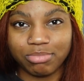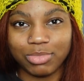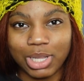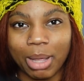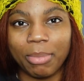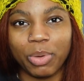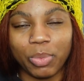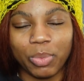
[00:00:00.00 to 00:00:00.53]

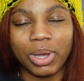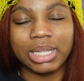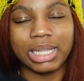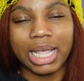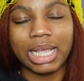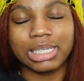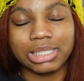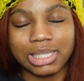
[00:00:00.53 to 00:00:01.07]
number 1
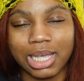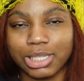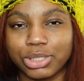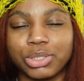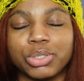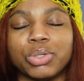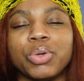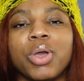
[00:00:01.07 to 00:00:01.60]
and
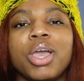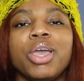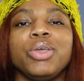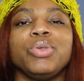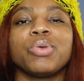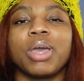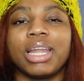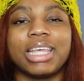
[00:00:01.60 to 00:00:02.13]
/2.
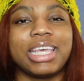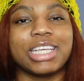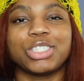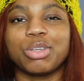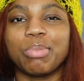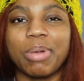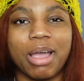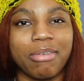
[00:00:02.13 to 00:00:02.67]
You got to
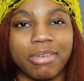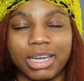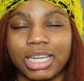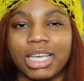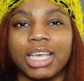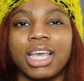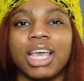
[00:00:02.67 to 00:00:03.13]
get your mind ready.